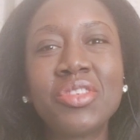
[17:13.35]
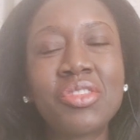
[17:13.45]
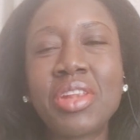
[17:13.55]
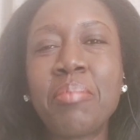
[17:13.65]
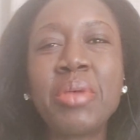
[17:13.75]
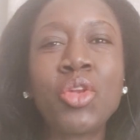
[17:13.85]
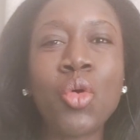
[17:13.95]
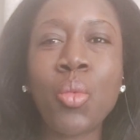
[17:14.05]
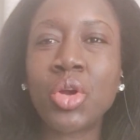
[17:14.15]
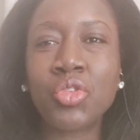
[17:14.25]
Just let me
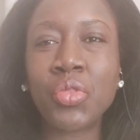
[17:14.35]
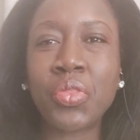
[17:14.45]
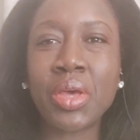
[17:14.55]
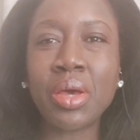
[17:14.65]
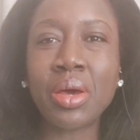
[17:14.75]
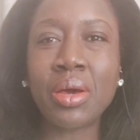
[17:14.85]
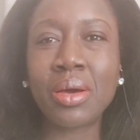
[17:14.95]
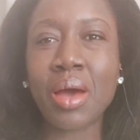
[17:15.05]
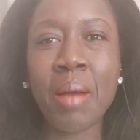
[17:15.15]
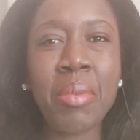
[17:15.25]
know what you think
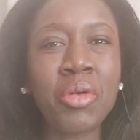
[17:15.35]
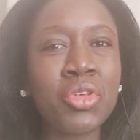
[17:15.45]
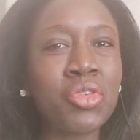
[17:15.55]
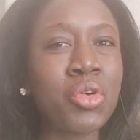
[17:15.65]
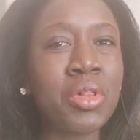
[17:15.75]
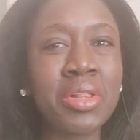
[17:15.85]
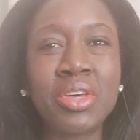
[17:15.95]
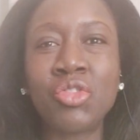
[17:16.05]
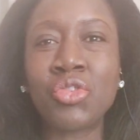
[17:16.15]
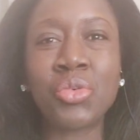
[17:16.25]
about this whole
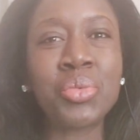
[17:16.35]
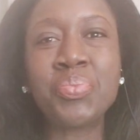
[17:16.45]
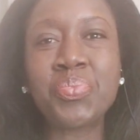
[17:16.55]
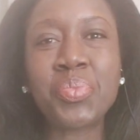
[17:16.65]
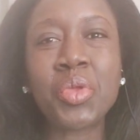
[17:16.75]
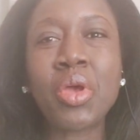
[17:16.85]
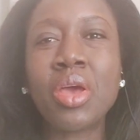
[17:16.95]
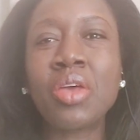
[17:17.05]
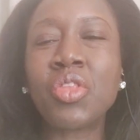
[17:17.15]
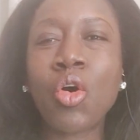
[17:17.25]
issue
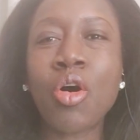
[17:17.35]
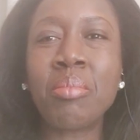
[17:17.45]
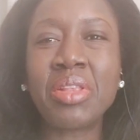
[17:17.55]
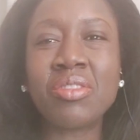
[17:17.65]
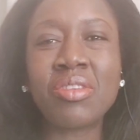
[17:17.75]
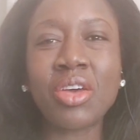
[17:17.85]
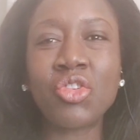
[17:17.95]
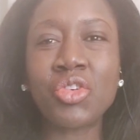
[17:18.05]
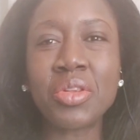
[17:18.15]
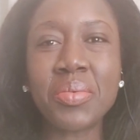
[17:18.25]
in the comment
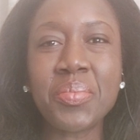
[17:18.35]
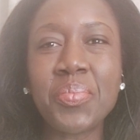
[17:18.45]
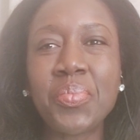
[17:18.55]
section.